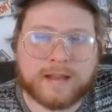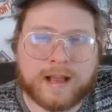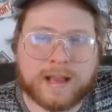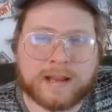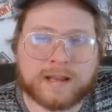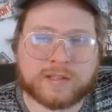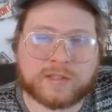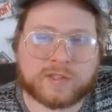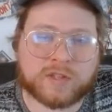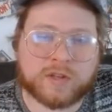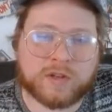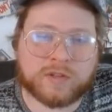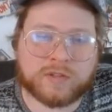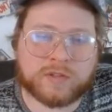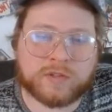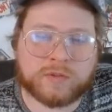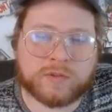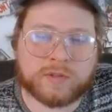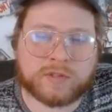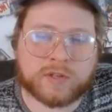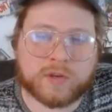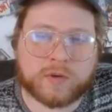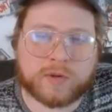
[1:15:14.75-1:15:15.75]
I can
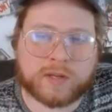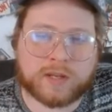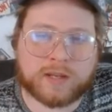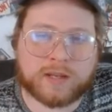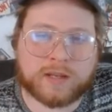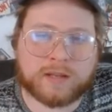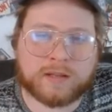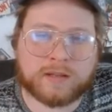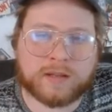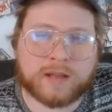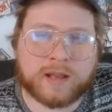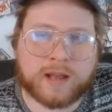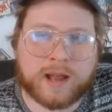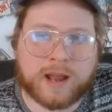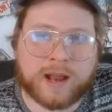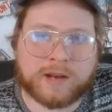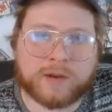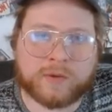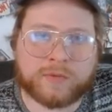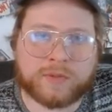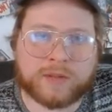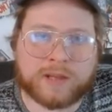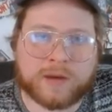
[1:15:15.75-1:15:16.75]
Solitude the token. I
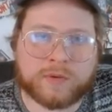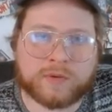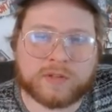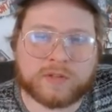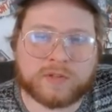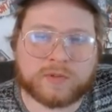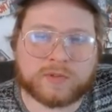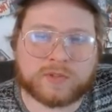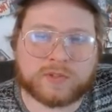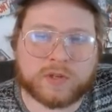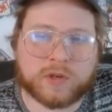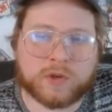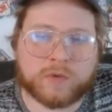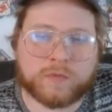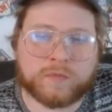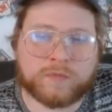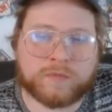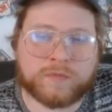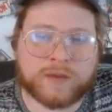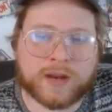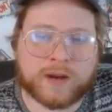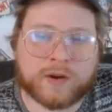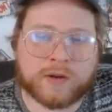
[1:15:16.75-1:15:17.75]
don't think I want to do so
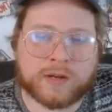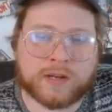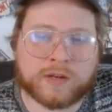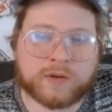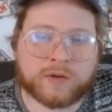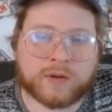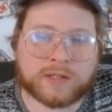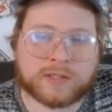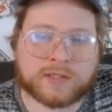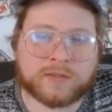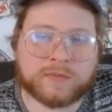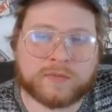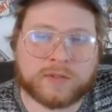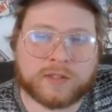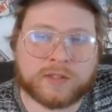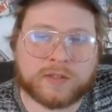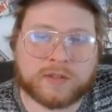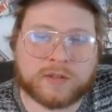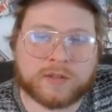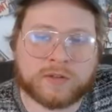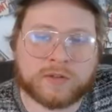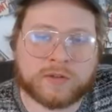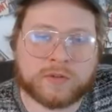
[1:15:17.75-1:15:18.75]
very aggressively,
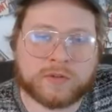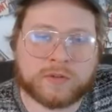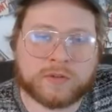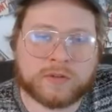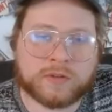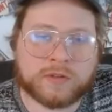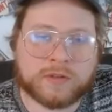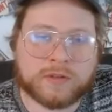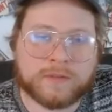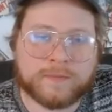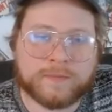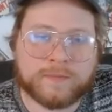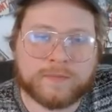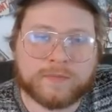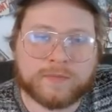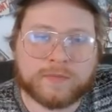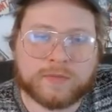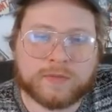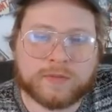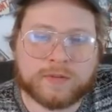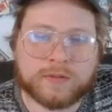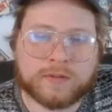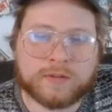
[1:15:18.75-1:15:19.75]
though
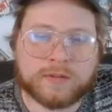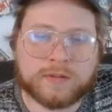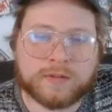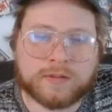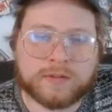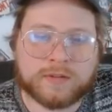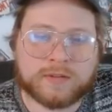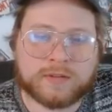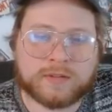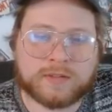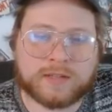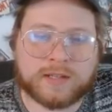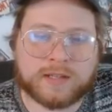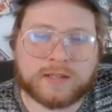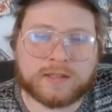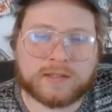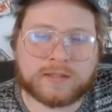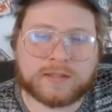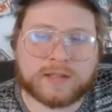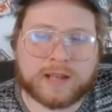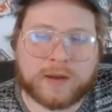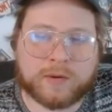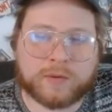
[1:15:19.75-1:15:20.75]

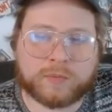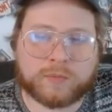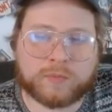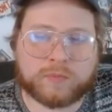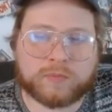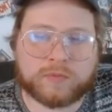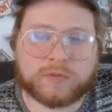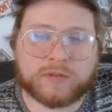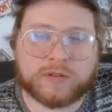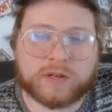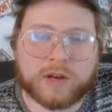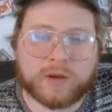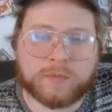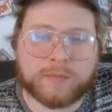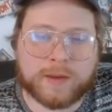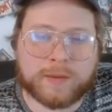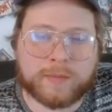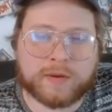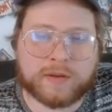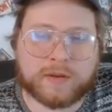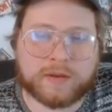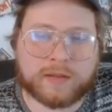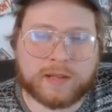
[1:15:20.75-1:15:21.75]
since I would, you know,
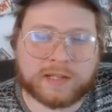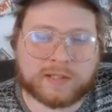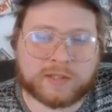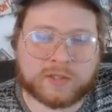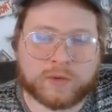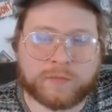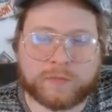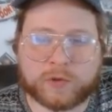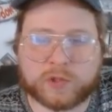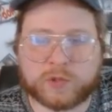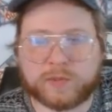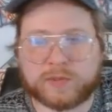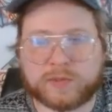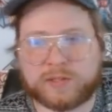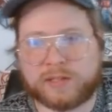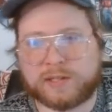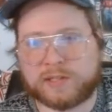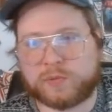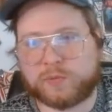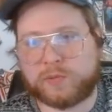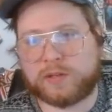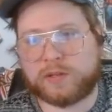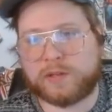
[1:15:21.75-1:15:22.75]
maybe like Stoneforge Mystic
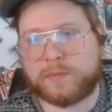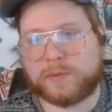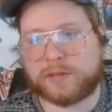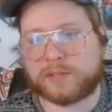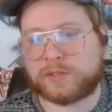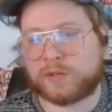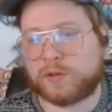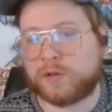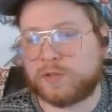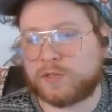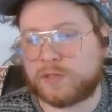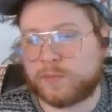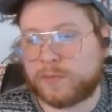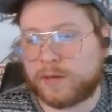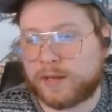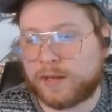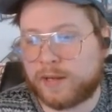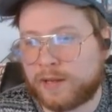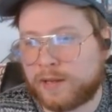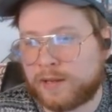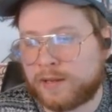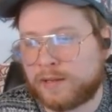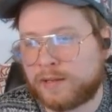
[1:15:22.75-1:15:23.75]
is one of the best cards in my
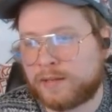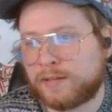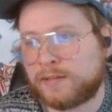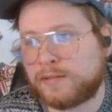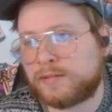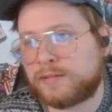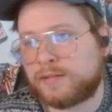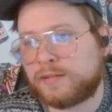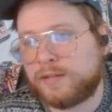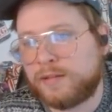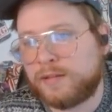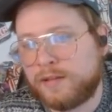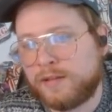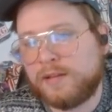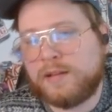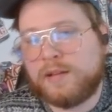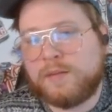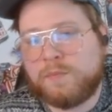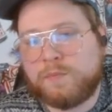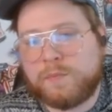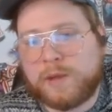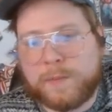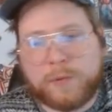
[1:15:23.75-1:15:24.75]
hands.
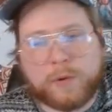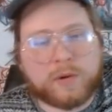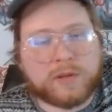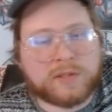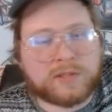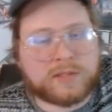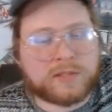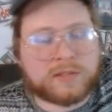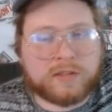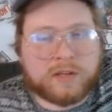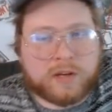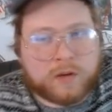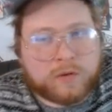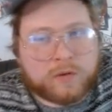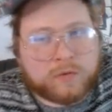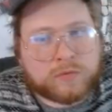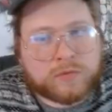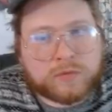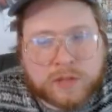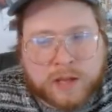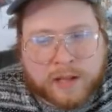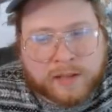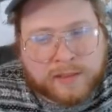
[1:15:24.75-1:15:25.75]
My opponent's, you know,
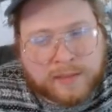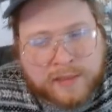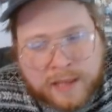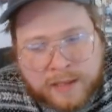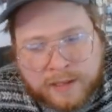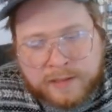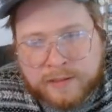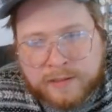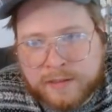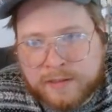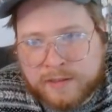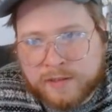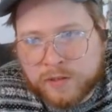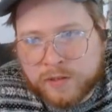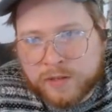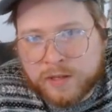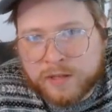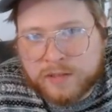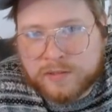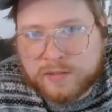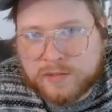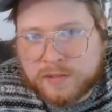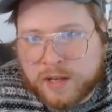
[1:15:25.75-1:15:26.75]
not that likely to deal
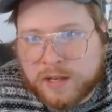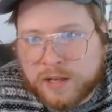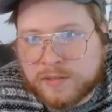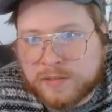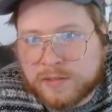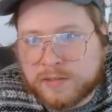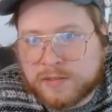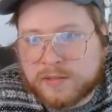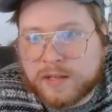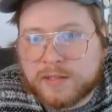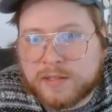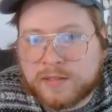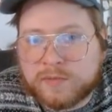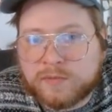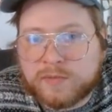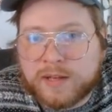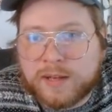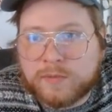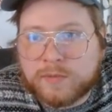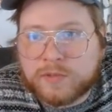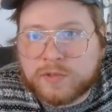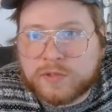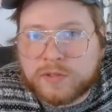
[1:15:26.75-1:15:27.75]
tons and tons of
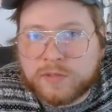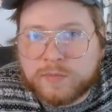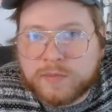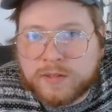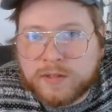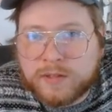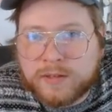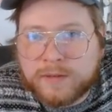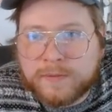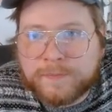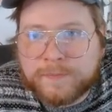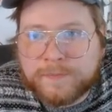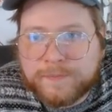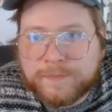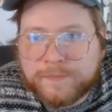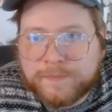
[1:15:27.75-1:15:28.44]
damage to me.